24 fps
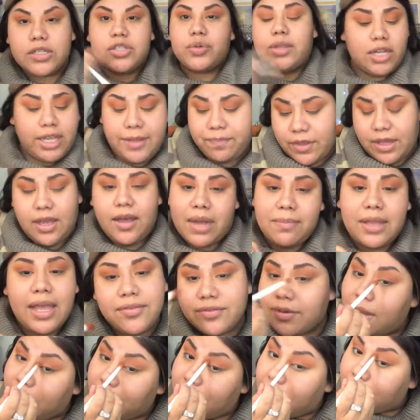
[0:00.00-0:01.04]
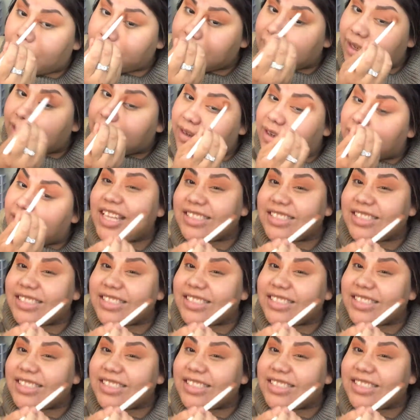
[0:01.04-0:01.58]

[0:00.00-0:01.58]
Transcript: Look at that, it's so cute.